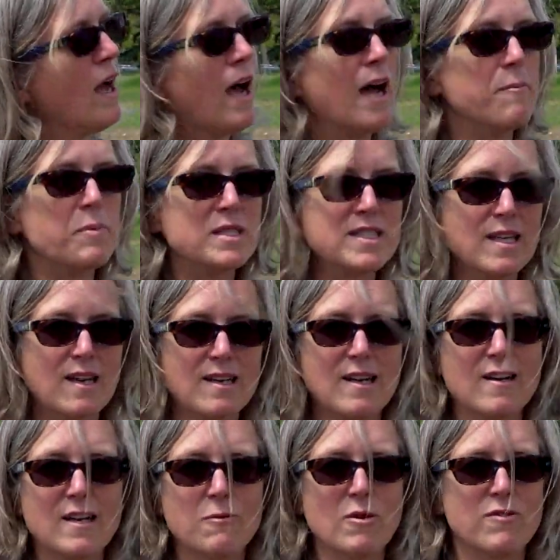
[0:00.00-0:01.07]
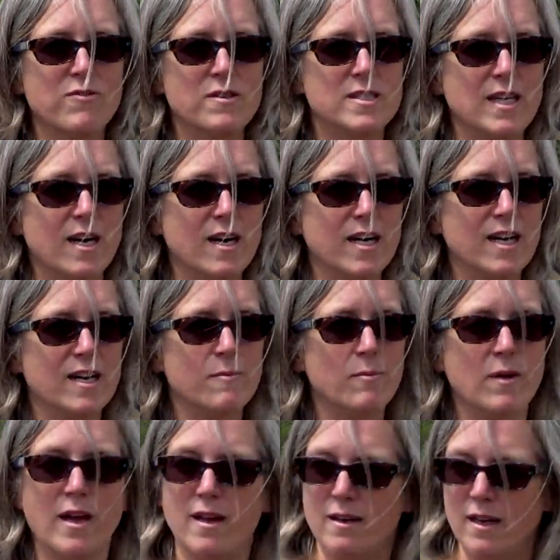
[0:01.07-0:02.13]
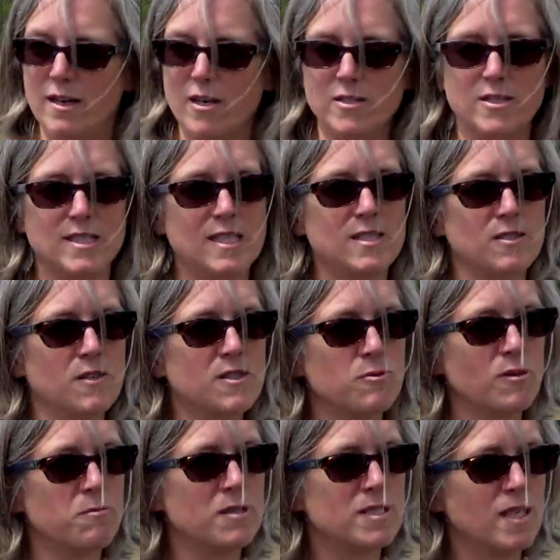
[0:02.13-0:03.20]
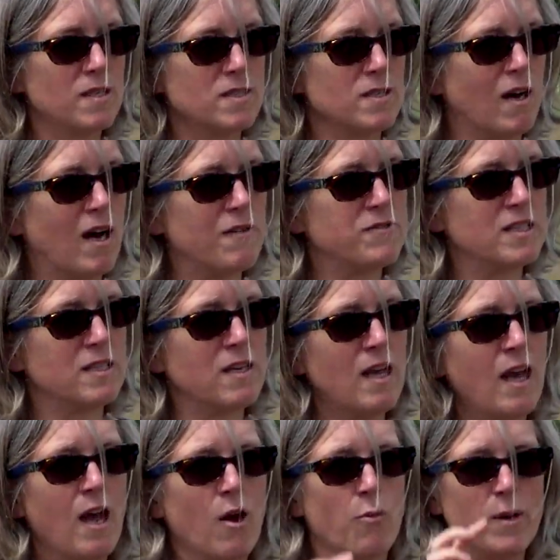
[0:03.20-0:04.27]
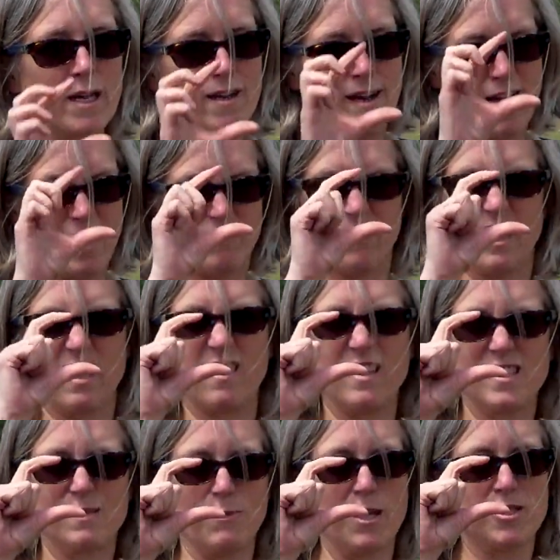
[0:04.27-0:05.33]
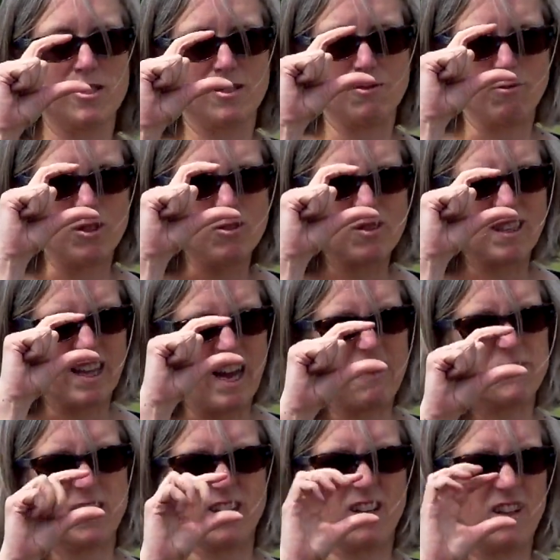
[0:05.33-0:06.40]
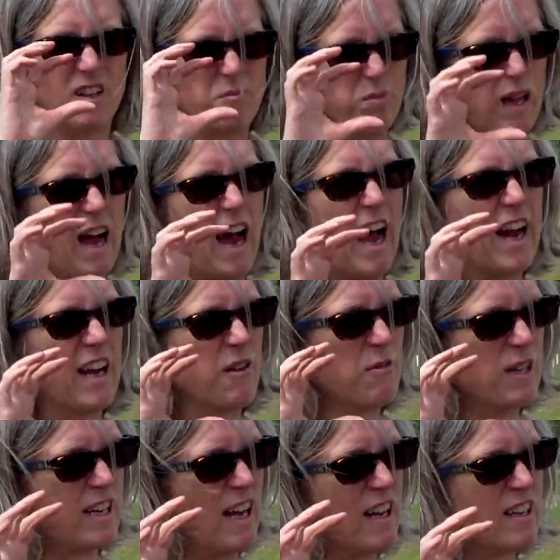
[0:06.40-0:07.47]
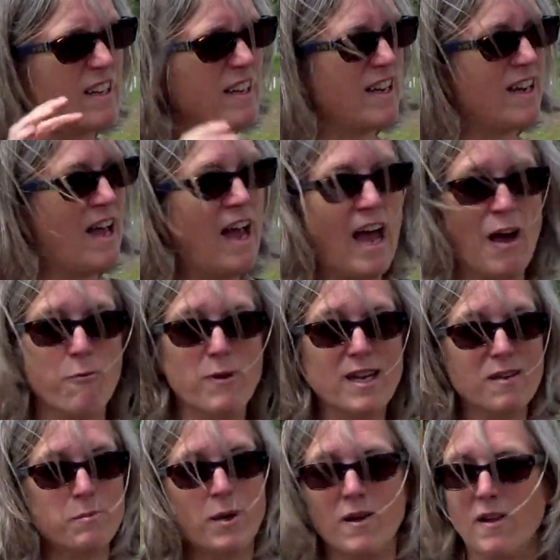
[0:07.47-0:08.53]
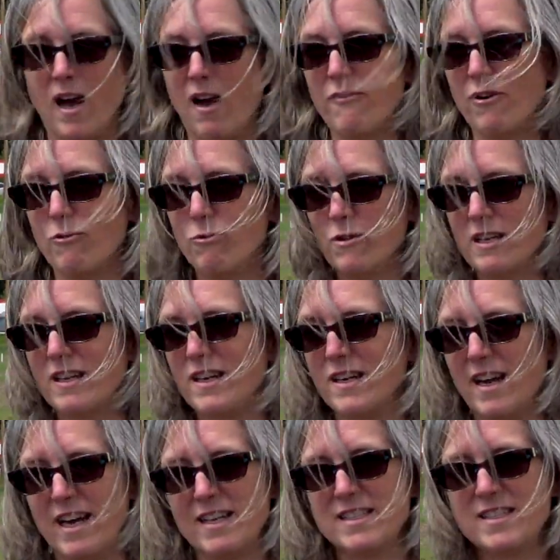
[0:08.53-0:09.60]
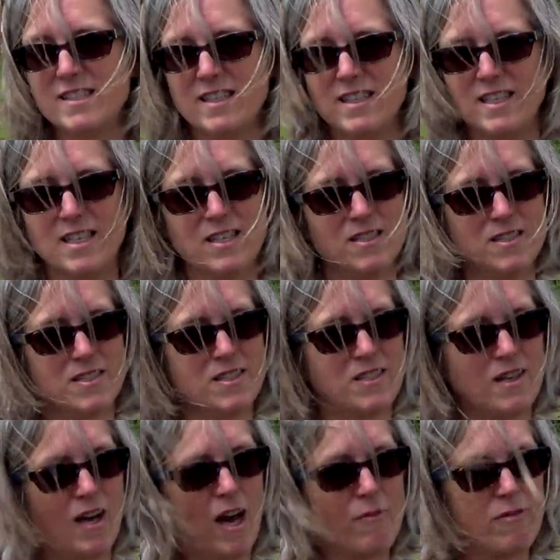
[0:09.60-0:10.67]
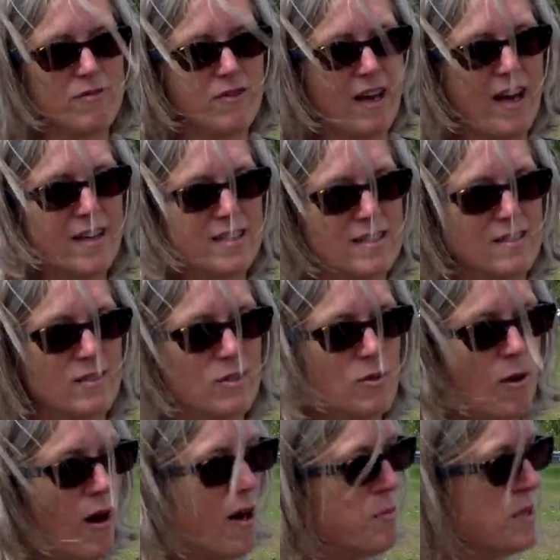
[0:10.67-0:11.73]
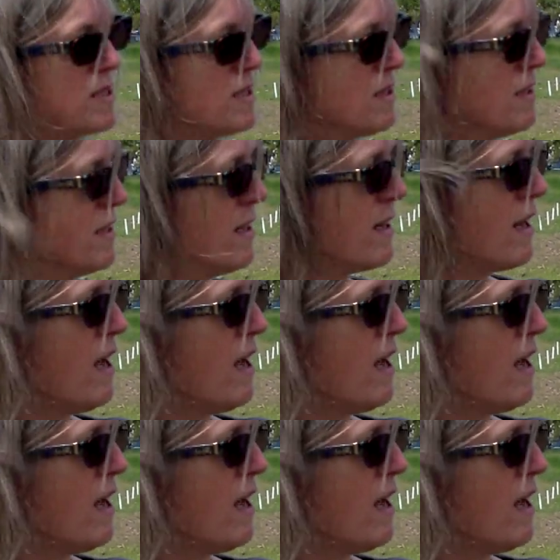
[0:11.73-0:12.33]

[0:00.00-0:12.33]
and particularly with Fusarium, and in our disease nursery we see this often, we can have like this much of the root left and it'll look black and really ugly, and we can pull off a really nice yield off of that crop still. And